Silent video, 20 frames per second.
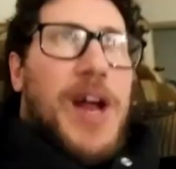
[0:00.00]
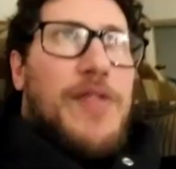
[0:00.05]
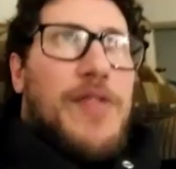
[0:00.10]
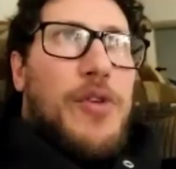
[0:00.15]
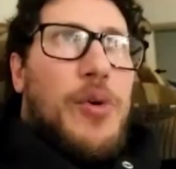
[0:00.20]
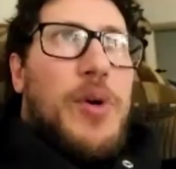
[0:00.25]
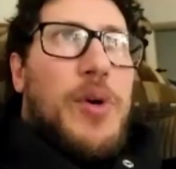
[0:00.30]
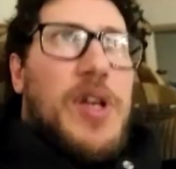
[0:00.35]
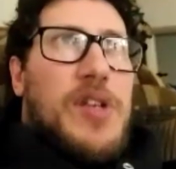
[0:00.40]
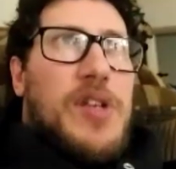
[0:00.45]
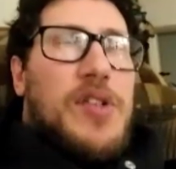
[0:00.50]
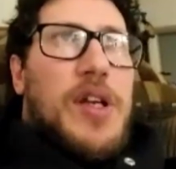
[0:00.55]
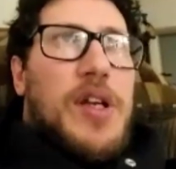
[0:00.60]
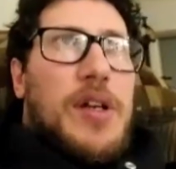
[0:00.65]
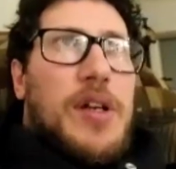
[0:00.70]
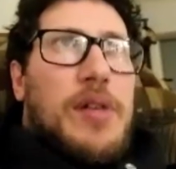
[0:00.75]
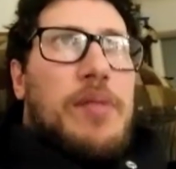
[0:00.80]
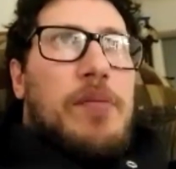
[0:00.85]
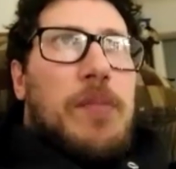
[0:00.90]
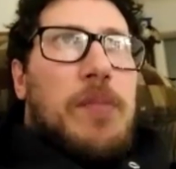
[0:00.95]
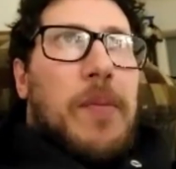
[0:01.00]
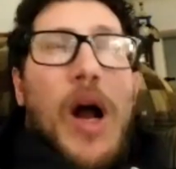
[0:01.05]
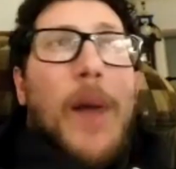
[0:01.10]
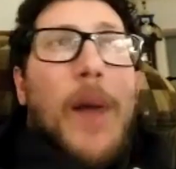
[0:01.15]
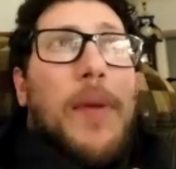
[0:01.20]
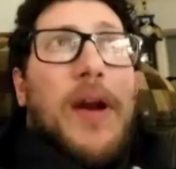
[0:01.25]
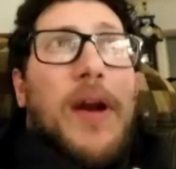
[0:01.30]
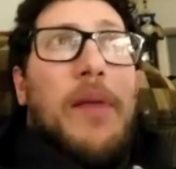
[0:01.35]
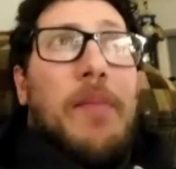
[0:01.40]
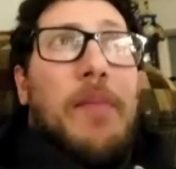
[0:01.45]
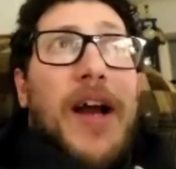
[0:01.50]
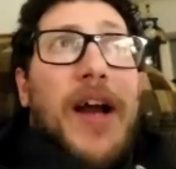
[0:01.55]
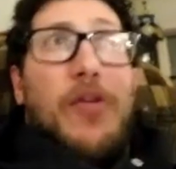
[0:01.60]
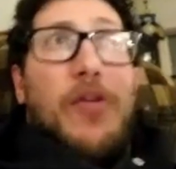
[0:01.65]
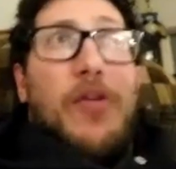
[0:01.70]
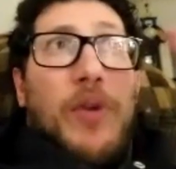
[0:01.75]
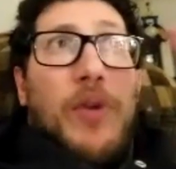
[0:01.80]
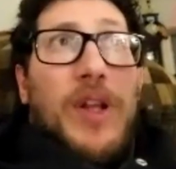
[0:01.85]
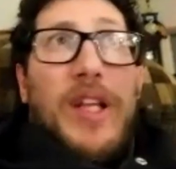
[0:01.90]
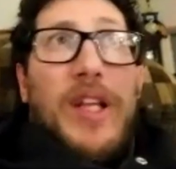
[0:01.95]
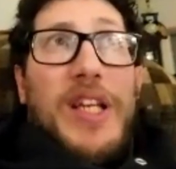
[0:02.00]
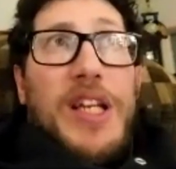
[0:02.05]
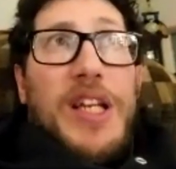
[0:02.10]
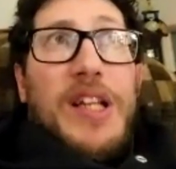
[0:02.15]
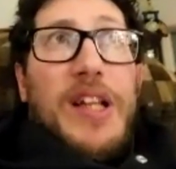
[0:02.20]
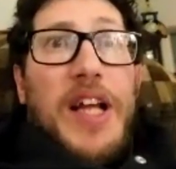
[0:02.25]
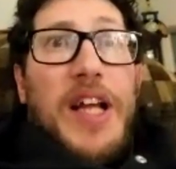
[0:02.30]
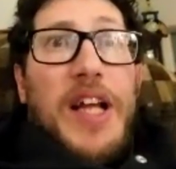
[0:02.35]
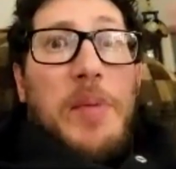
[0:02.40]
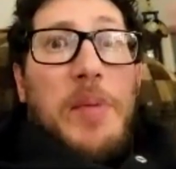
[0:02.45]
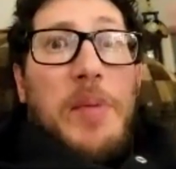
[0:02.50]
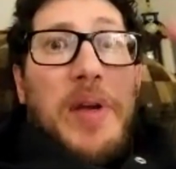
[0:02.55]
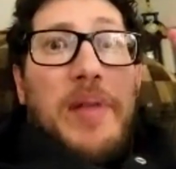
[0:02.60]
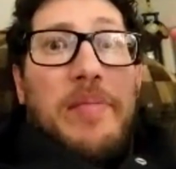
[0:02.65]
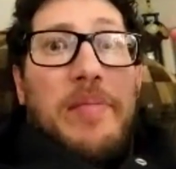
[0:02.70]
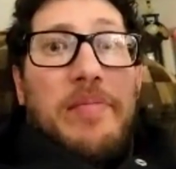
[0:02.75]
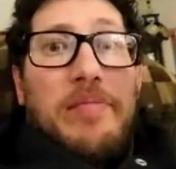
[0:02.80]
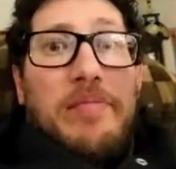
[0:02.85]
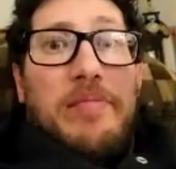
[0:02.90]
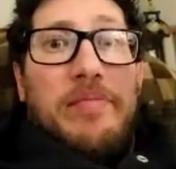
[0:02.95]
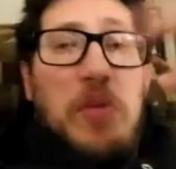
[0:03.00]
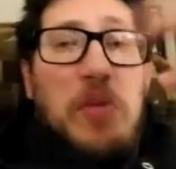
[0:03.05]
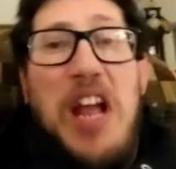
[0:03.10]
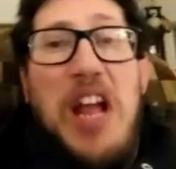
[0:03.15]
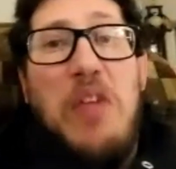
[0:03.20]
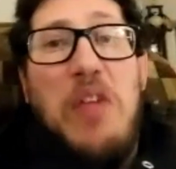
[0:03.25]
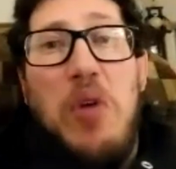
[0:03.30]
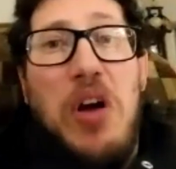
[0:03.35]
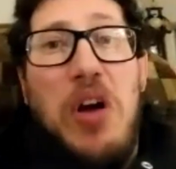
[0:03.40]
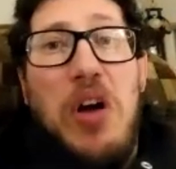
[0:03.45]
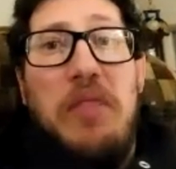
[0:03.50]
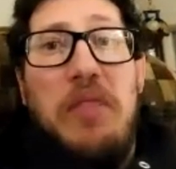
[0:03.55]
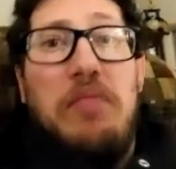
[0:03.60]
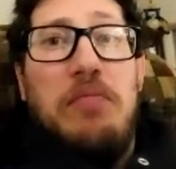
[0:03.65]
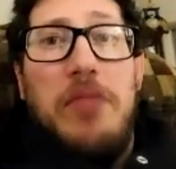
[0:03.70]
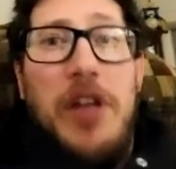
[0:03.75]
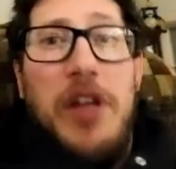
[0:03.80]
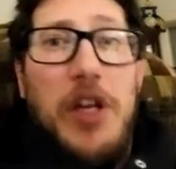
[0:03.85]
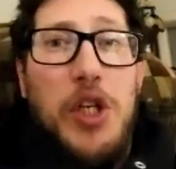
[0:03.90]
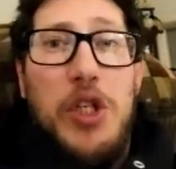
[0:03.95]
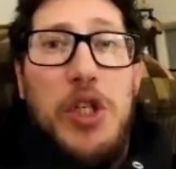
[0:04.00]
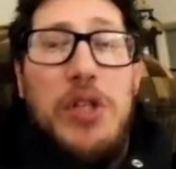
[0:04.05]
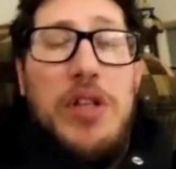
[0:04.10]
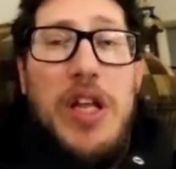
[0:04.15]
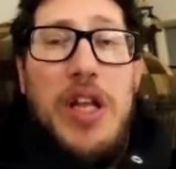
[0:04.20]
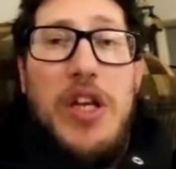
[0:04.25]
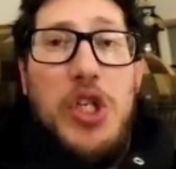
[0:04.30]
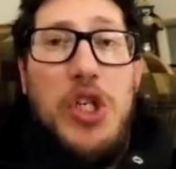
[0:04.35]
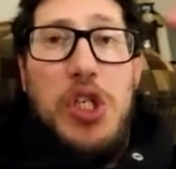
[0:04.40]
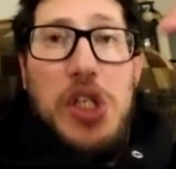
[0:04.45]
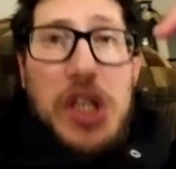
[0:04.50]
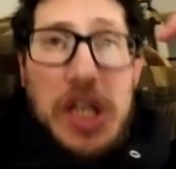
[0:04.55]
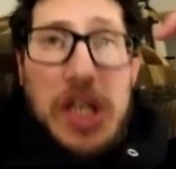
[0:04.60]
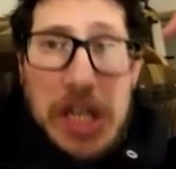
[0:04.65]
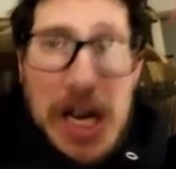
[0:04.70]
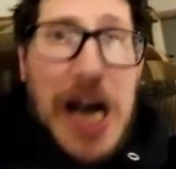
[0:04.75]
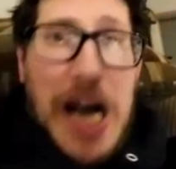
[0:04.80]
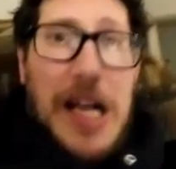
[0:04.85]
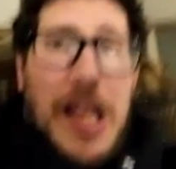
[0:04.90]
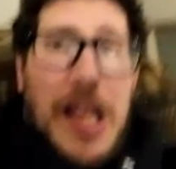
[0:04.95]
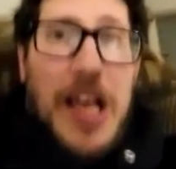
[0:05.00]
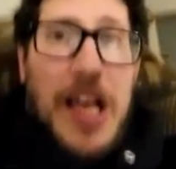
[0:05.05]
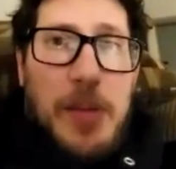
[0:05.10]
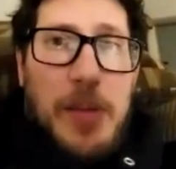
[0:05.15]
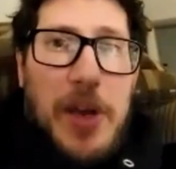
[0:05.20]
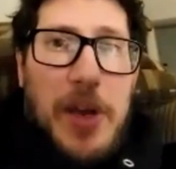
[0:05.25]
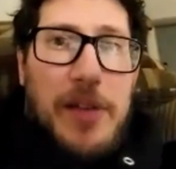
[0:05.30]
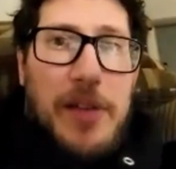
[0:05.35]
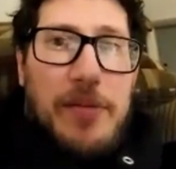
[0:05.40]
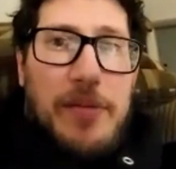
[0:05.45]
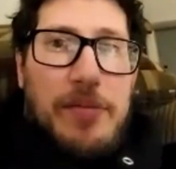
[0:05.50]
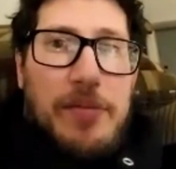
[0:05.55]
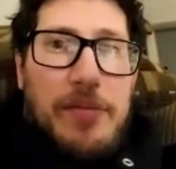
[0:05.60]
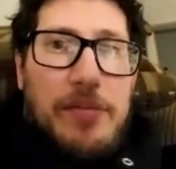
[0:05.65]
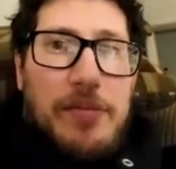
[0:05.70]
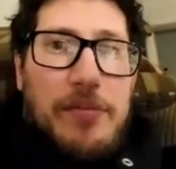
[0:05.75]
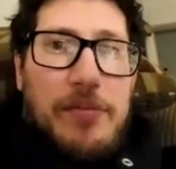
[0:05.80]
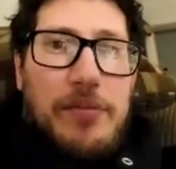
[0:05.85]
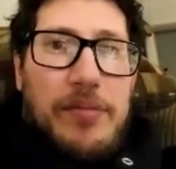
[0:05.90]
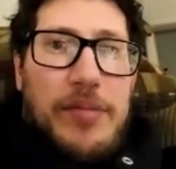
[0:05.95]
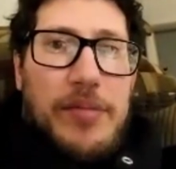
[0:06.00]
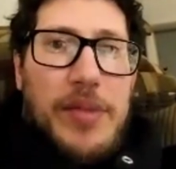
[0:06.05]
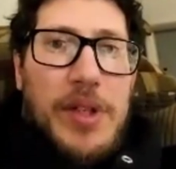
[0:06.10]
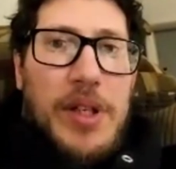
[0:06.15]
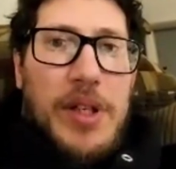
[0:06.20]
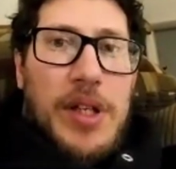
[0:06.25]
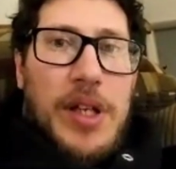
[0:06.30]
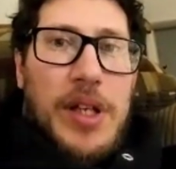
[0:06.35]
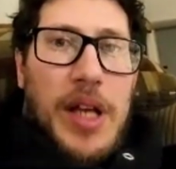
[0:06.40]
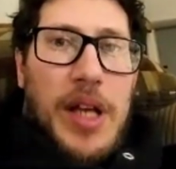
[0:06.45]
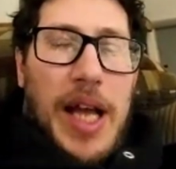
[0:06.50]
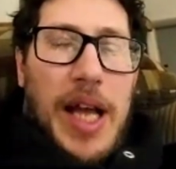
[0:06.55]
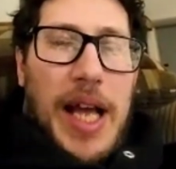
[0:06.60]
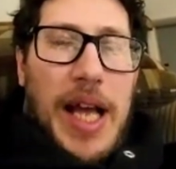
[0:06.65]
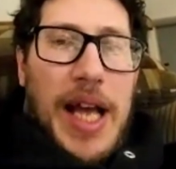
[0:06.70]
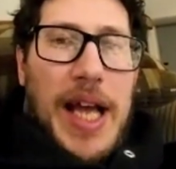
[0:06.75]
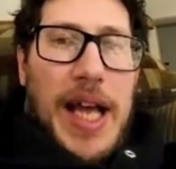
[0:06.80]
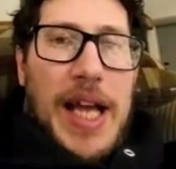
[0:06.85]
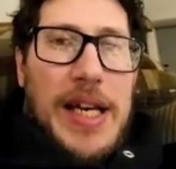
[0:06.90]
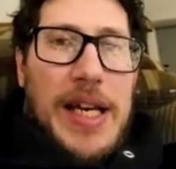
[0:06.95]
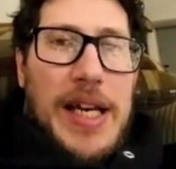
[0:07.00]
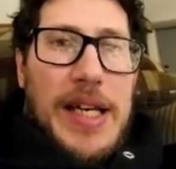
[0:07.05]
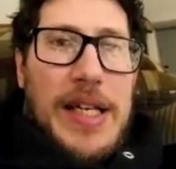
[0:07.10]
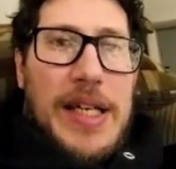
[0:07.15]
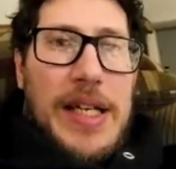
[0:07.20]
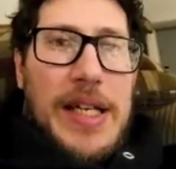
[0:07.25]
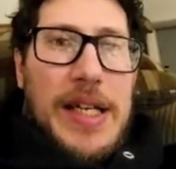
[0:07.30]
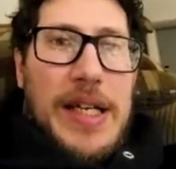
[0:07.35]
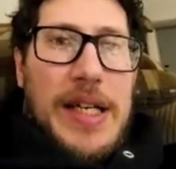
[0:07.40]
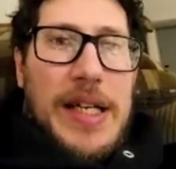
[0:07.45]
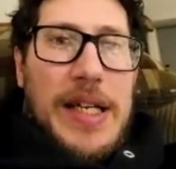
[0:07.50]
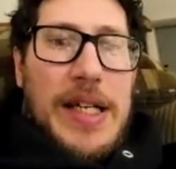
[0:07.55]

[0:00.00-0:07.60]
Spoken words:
whatever reason, Robin and Mike really didn't like me from day one. They just did not like me. And